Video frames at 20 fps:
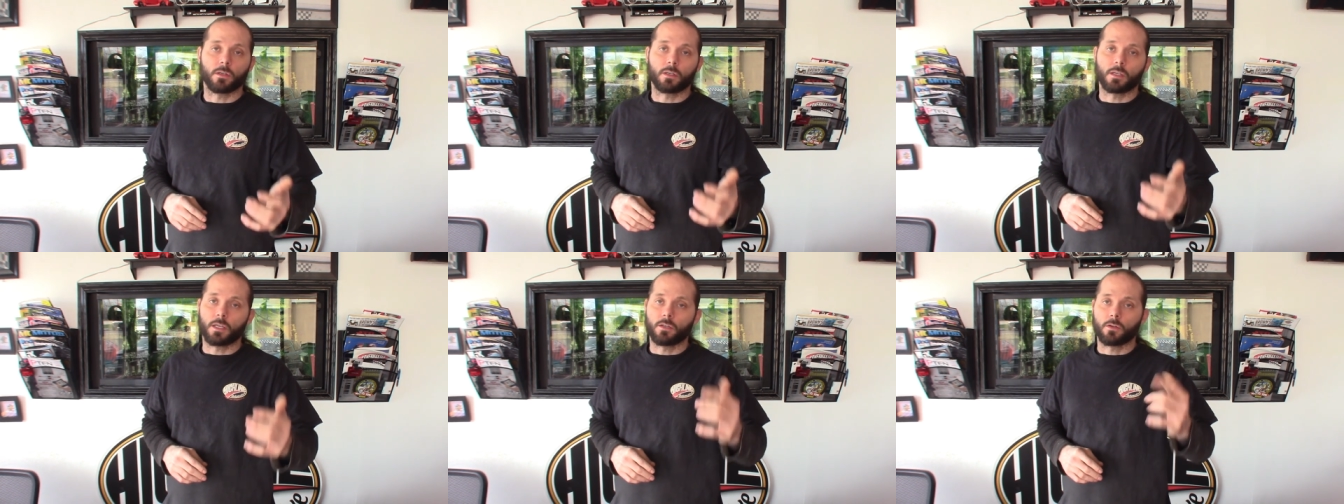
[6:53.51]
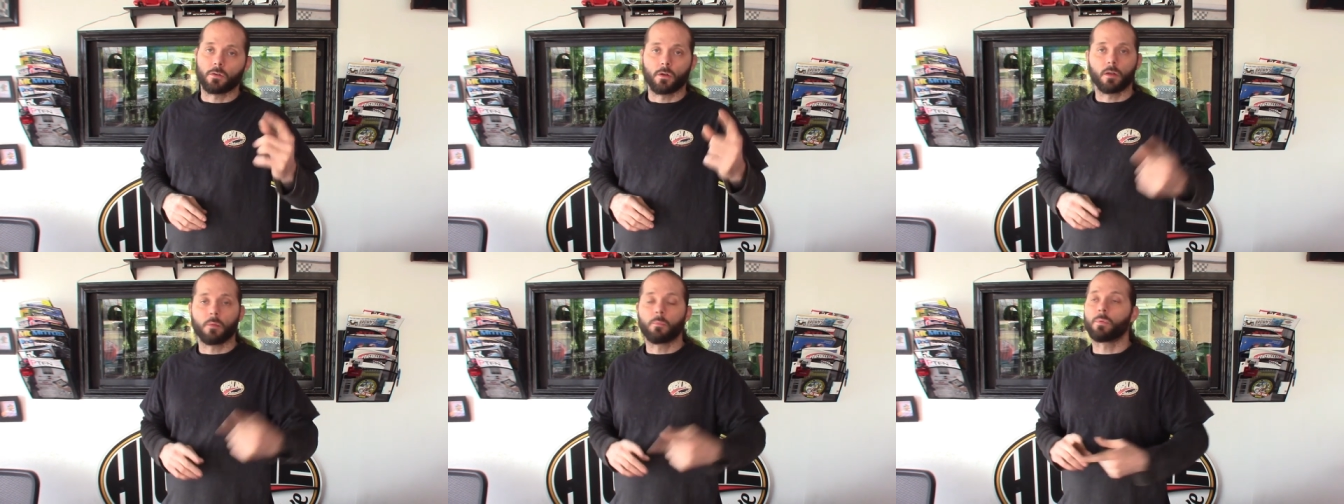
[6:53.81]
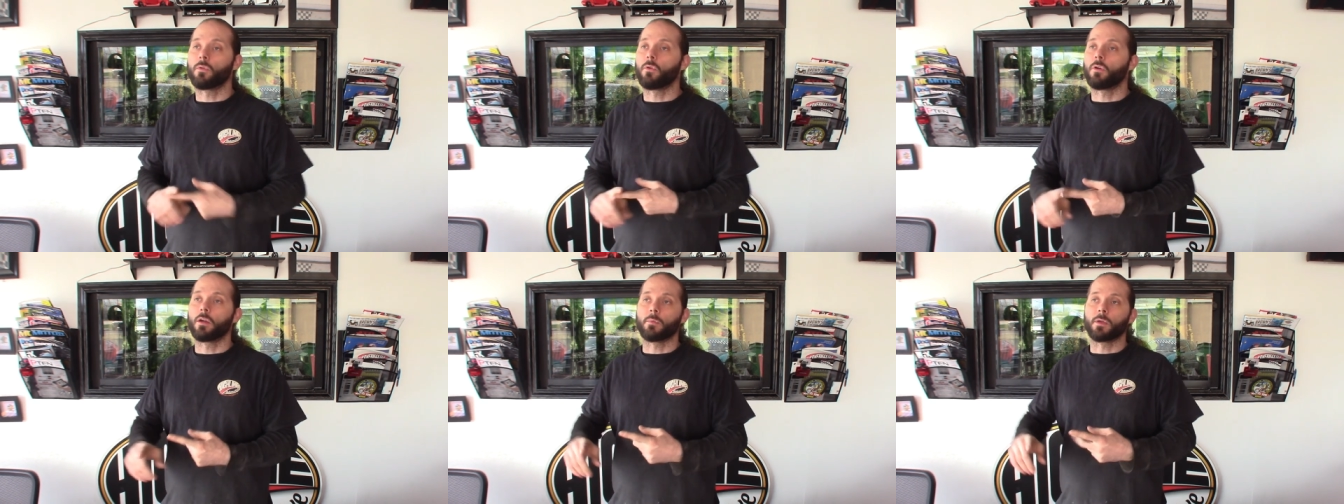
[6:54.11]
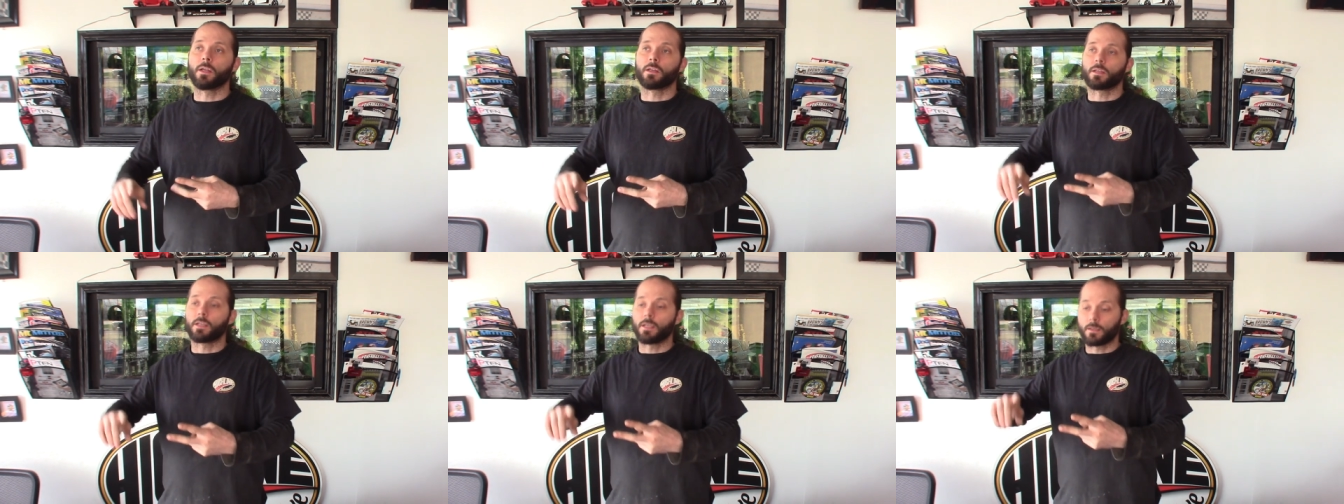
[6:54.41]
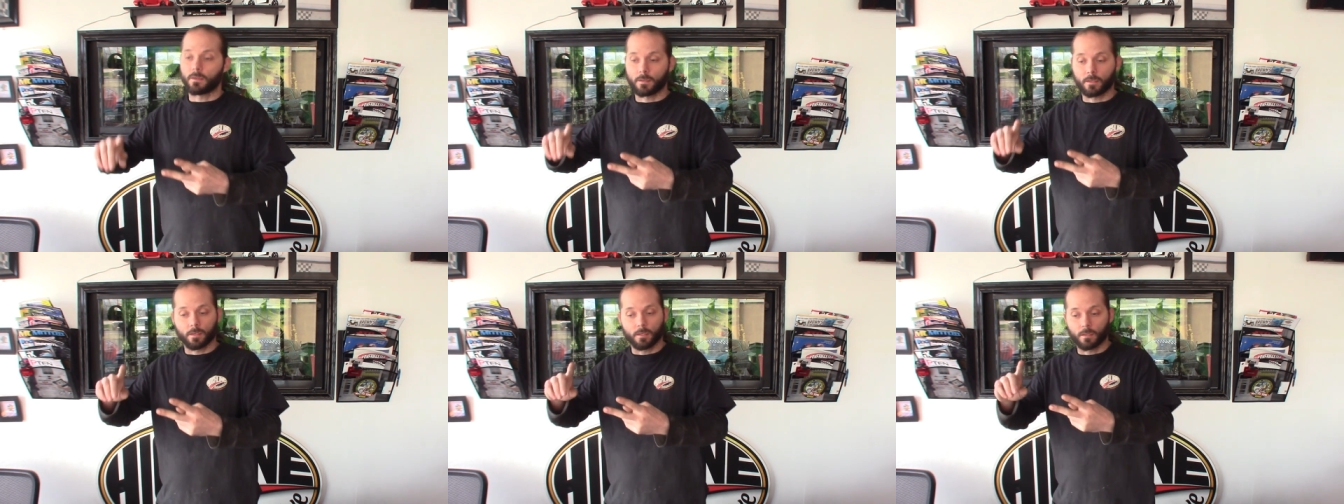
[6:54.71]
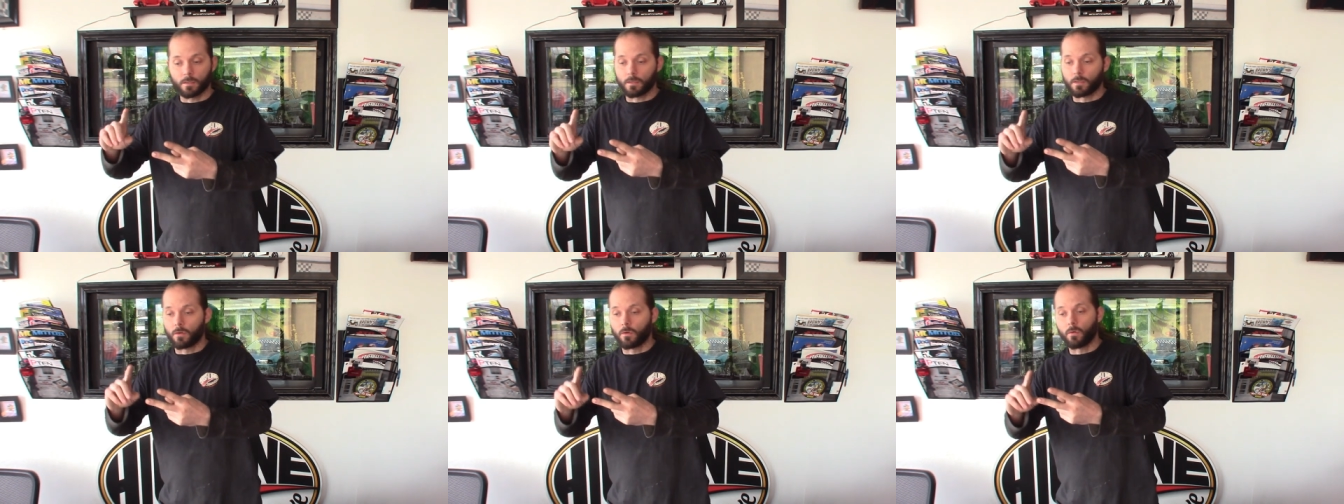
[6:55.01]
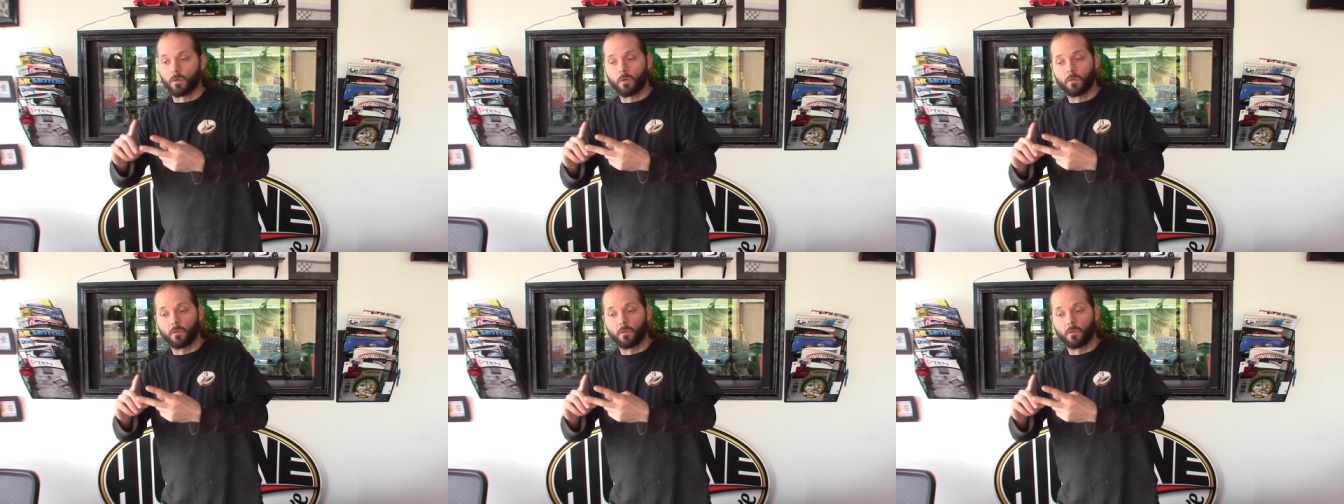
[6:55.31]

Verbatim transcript: Get your unemployment, get, you know,